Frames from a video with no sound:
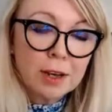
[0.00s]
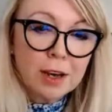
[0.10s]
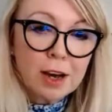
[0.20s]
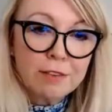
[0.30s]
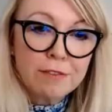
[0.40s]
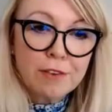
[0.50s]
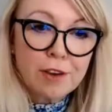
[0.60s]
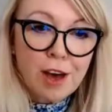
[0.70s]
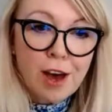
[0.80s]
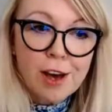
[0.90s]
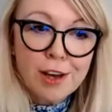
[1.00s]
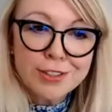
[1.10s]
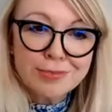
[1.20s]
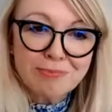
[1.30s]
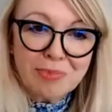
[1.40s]
I've heard
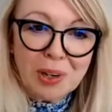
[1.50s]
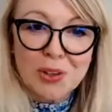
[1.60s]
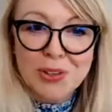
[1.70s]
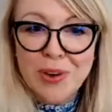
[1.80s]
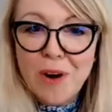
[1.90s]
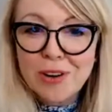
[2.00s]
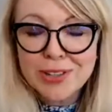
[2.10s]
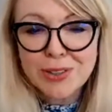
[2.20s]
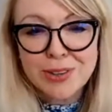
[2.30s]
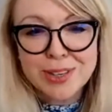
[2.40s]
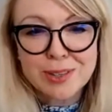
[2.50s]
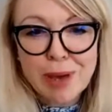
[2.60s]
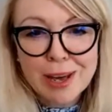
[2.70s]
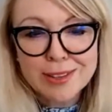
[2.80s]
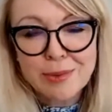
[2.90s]
lots of horror stories
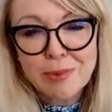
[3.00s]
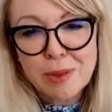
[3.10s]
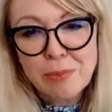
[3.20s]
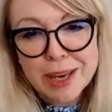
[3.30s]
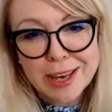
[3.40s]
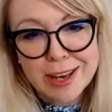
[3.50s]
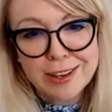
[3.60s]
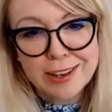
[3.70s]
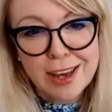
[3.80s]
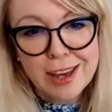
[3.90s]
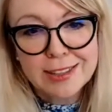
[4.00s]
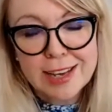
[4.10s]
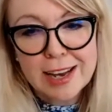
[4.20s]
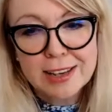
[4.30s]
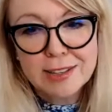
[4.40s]
about some of the bigger
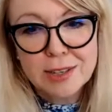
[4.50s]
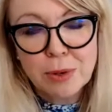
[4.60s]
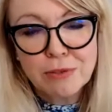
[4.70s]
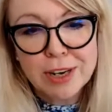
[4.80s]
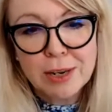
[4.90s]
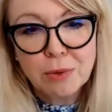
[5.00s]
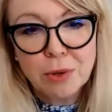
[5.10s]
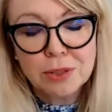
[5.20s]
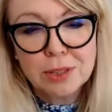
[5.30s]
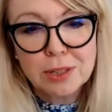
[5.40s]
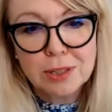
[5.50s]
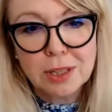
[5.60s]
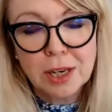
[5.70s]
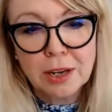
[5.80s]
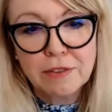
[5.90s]
e-tailers. So we really want,
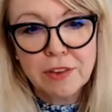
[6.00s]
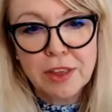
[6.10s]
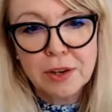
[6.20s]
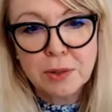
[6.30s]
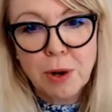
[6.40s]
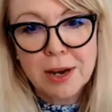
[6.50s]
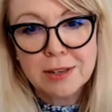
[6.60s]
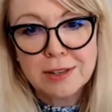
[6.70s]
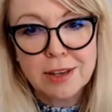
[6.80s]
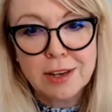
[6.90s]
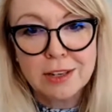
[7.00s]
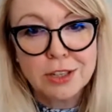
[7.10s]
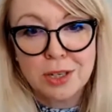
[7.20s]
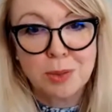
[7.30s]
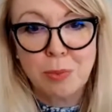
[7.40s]
you know, for those brands that are
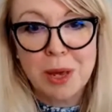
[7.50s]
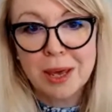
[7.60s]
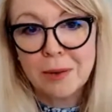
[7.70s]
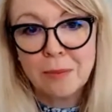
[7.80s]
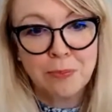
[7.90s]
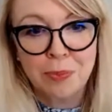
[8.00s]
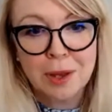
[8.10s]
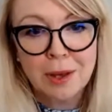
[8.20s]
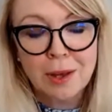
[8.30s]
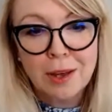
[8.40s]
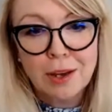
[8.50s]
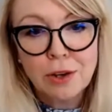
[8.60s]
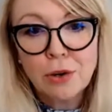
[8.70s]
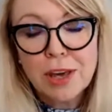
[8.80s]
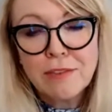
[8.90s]
just being
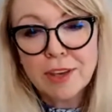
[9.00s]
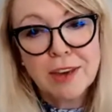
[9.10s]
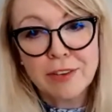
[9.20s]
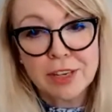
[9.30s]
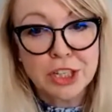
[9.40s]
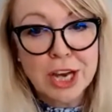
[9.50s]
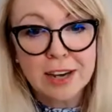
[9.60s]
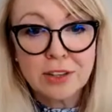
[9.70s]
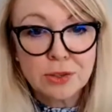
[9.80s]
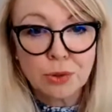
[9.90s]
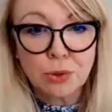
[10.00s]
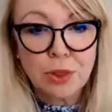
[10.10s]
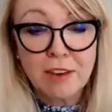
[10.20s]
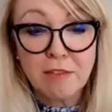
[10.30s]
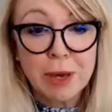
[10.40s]
not even given a chance, or
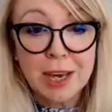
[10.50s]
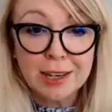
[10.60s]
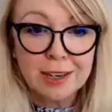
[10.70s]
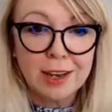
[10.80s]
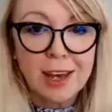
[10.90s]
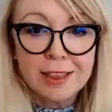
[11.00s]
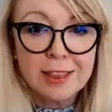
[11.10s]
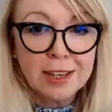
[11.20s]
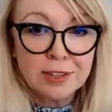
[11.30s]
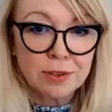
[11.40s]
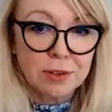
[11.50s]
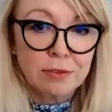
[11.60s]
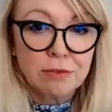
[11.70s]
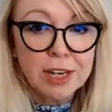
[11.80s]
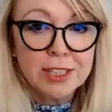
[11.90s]
they've been in these
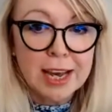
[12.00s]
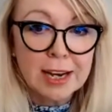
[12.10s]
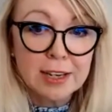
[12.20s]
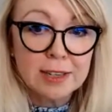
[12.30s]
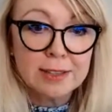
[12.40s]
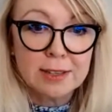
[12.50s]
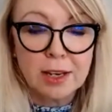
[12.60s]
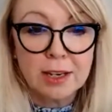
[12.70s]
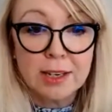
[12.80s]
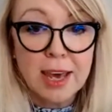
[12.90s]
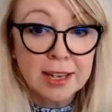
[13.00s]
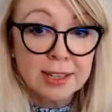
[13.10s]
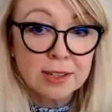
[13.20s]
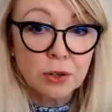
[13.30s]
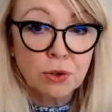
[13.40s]
retailers in
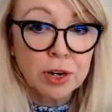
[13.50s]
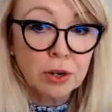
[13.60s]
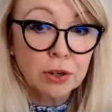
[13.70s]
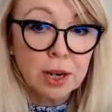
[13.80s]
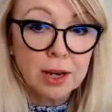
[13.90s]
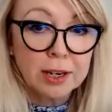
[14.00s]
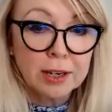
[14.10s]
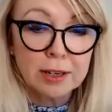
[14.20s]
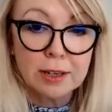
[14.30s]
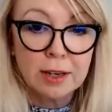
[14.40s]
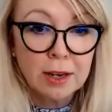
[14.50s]
store and online, and